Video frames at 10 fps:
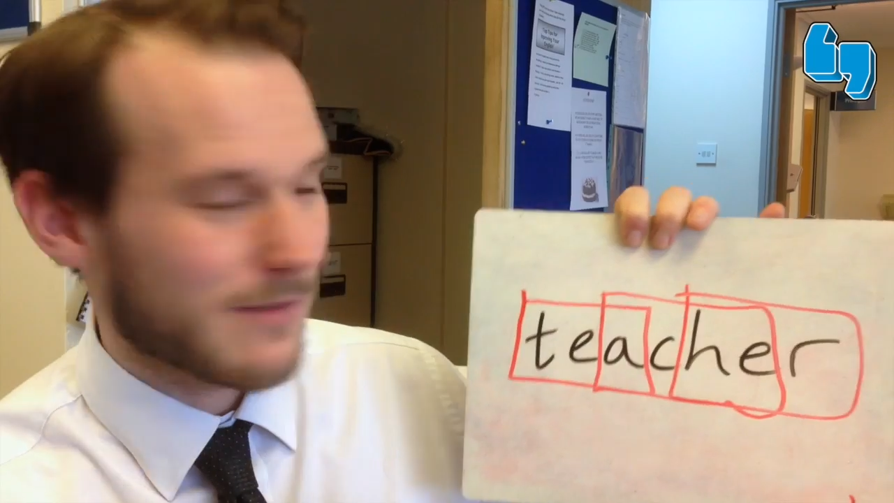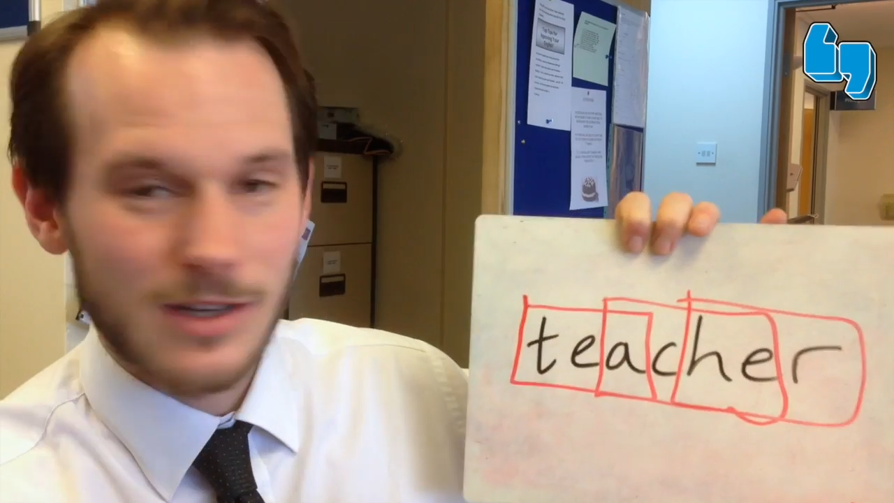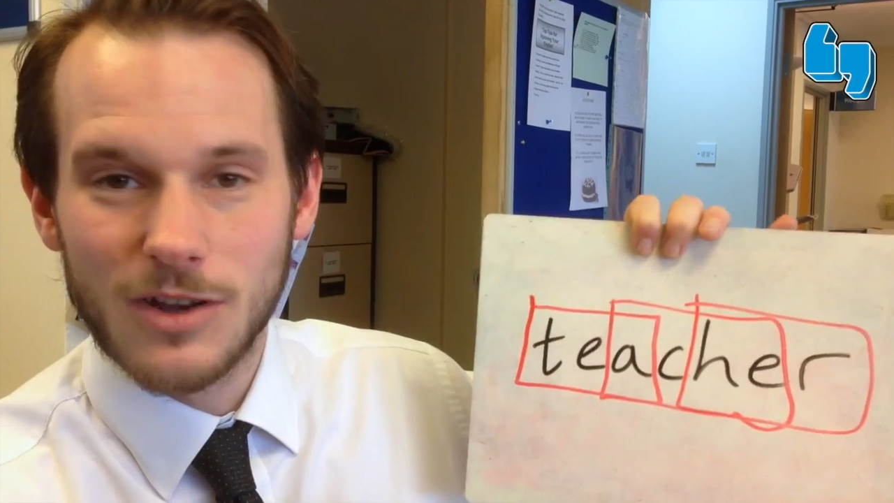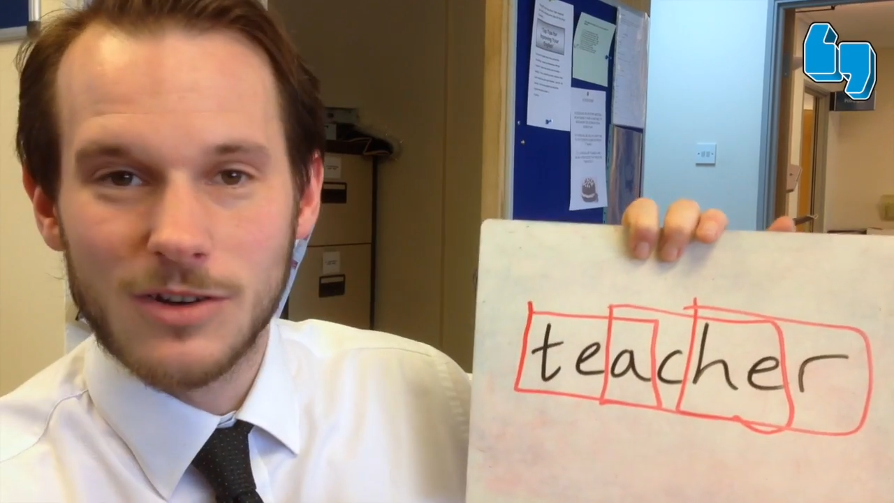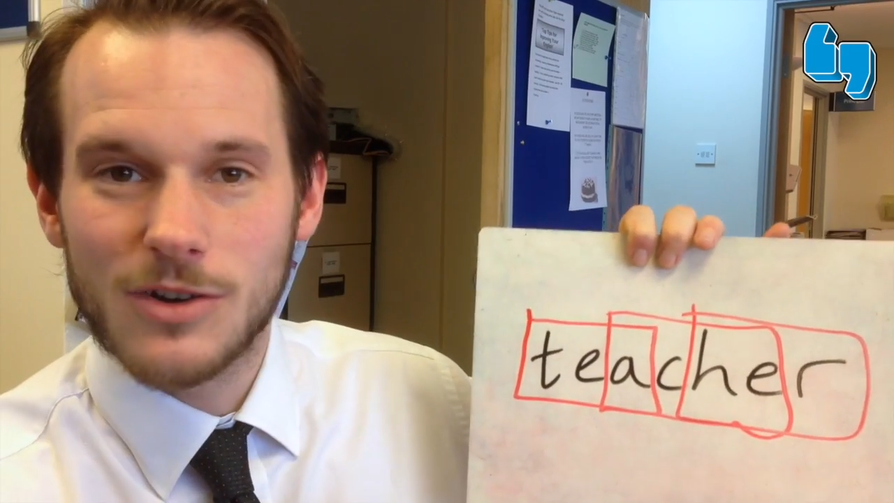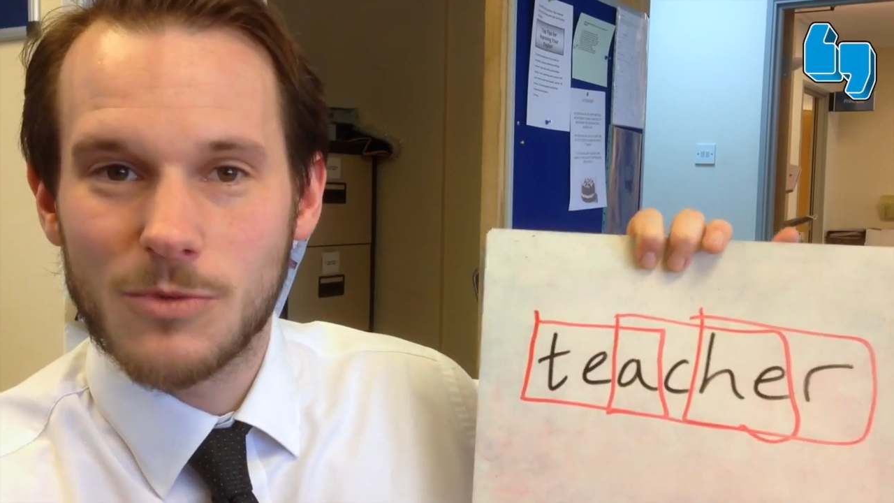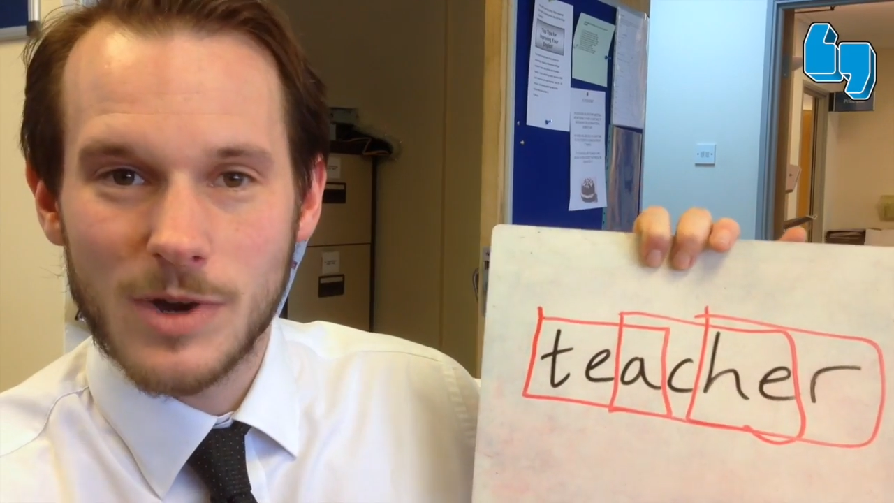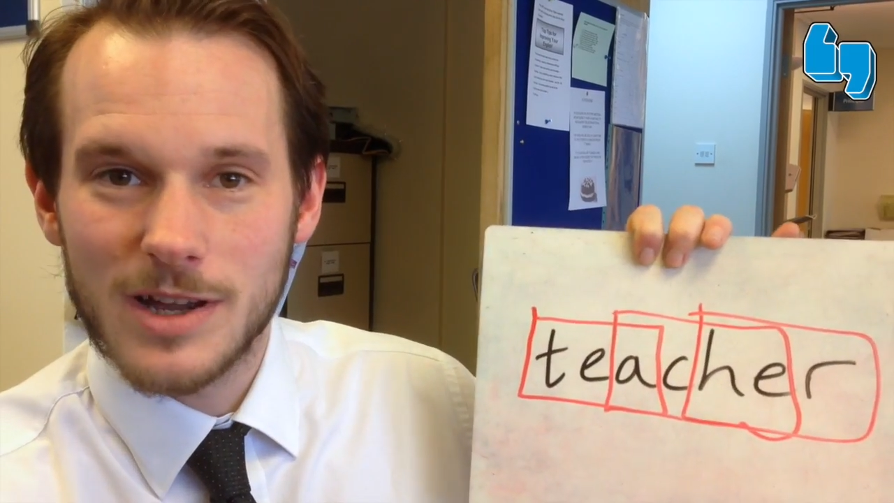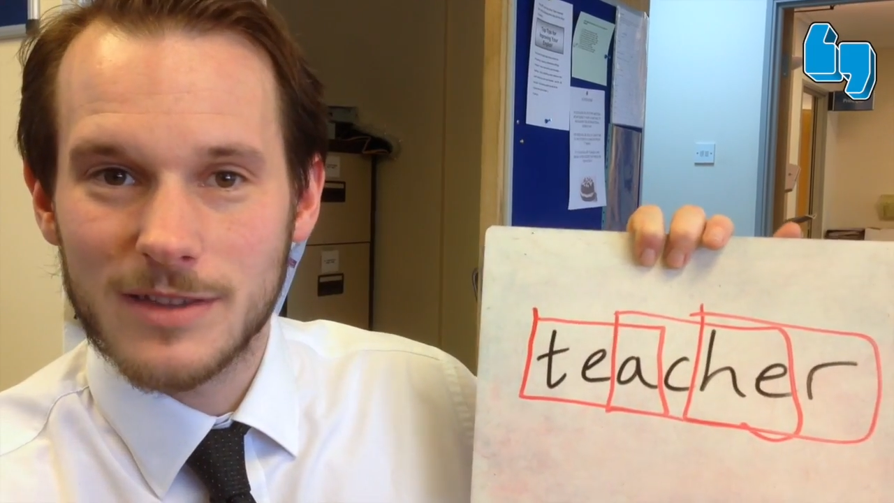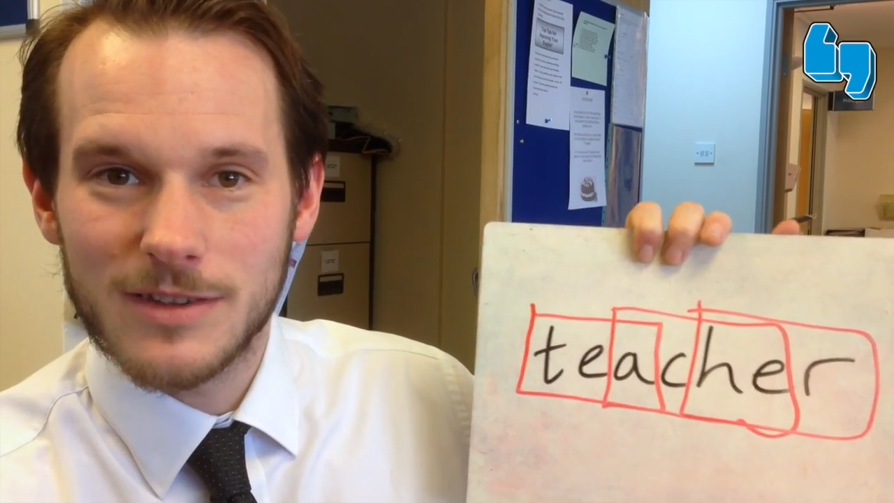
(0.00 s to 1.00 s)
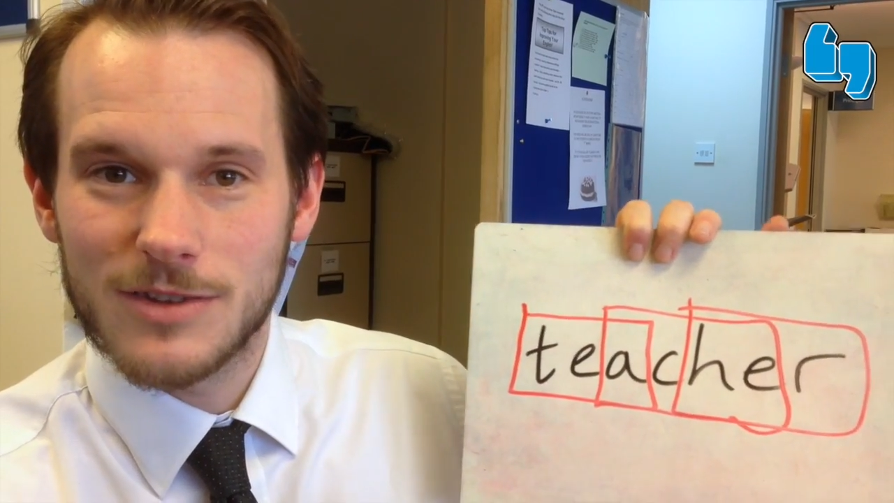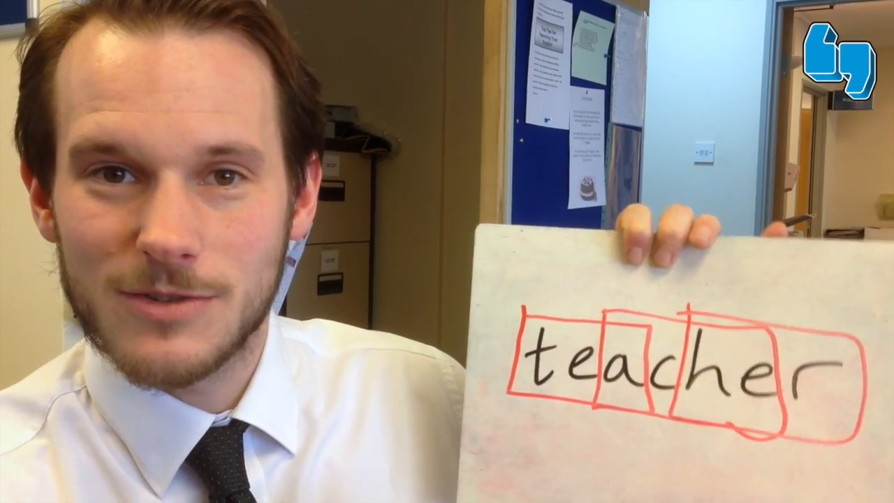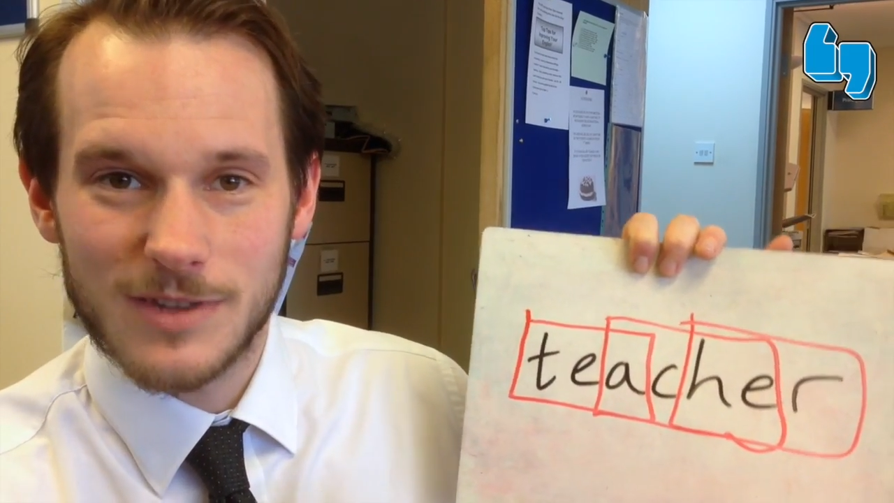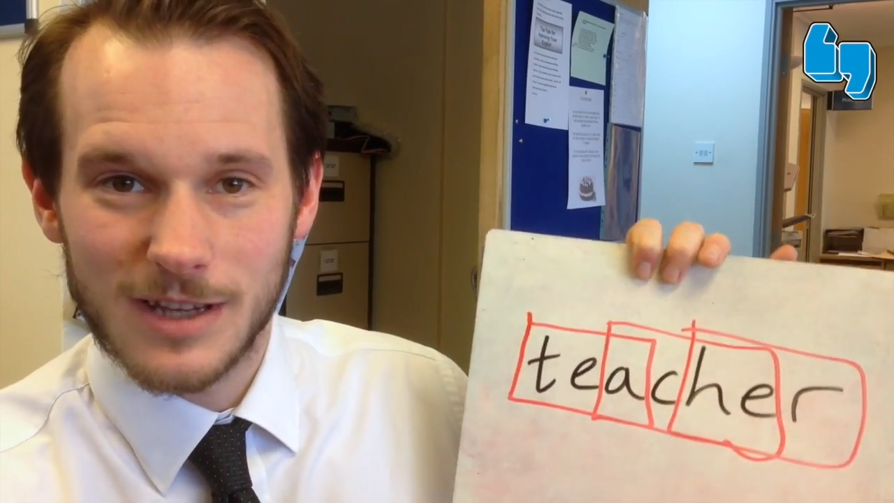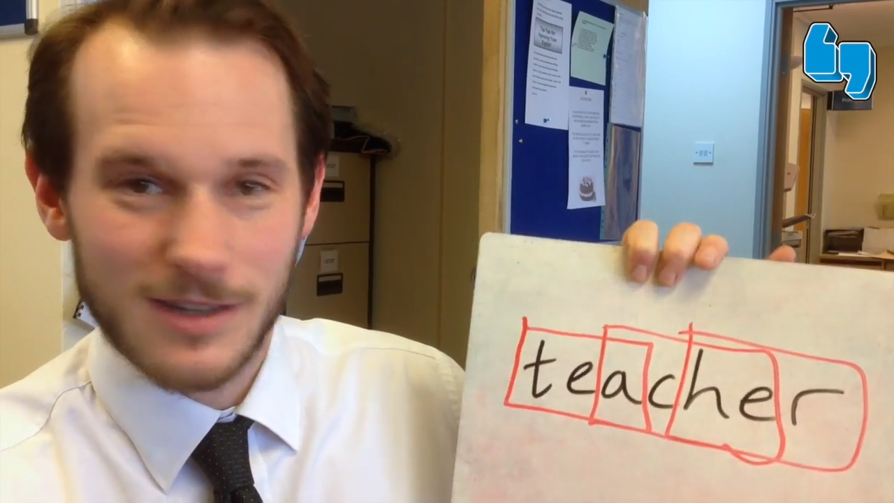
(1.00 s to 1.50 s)
have a longer word that
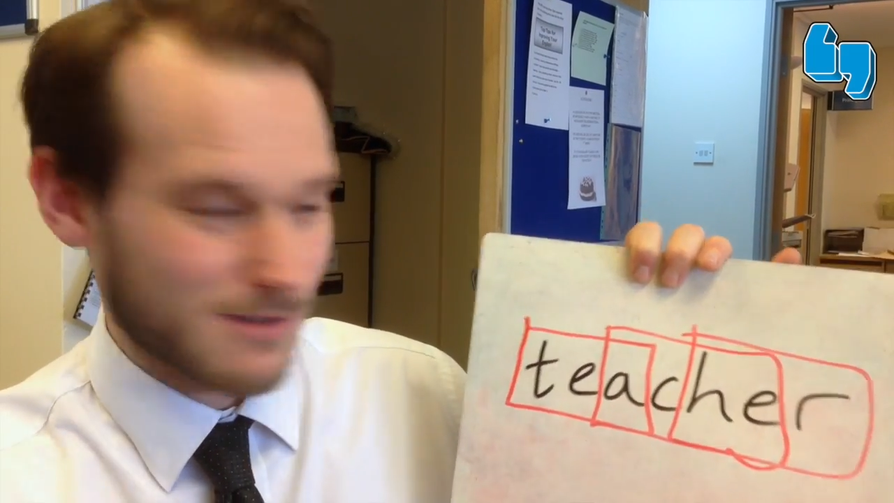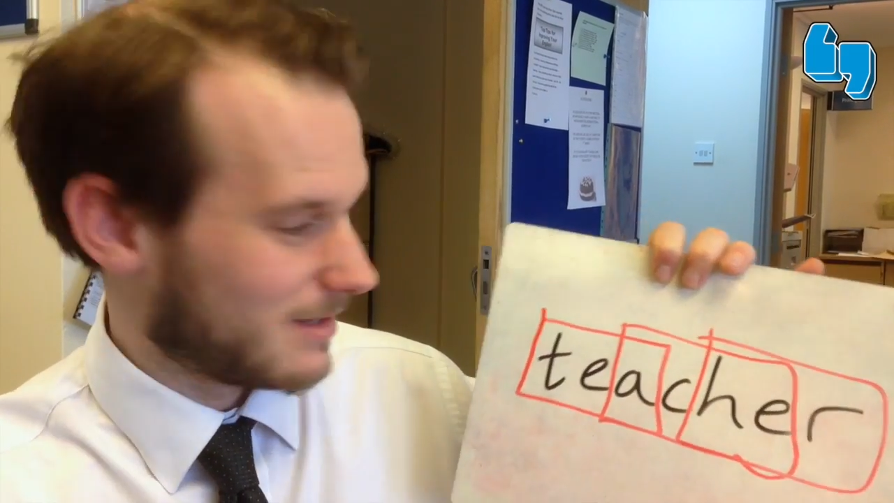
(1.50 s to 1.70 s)
you think